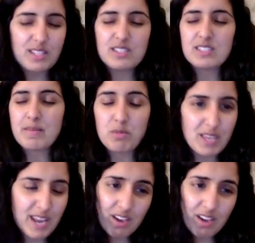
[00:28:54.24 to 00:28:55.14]
this is something we
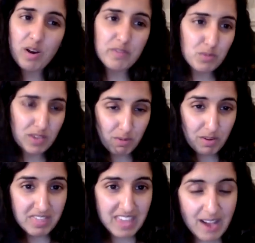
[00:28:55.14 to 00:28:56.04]
can echo after working
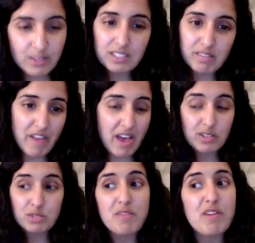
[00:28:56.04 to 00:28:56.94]
with thousands of
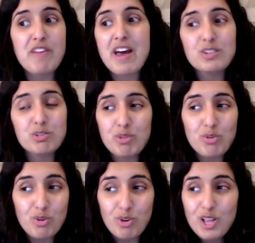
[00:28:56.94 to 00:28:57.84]
founders. We've had founders with
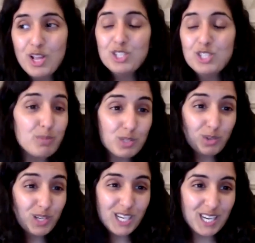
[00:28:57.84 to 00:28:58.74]
all top
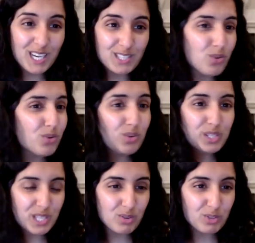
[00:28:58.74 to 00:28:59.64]
degrees and all the
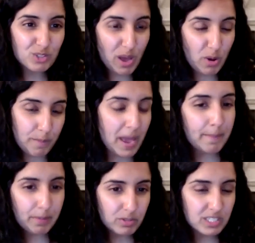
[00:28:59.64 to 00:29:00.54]
skills that on
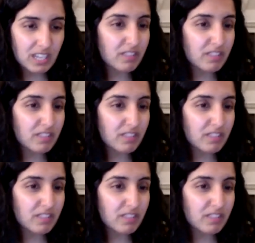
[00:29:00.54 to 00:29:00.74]
paper would tick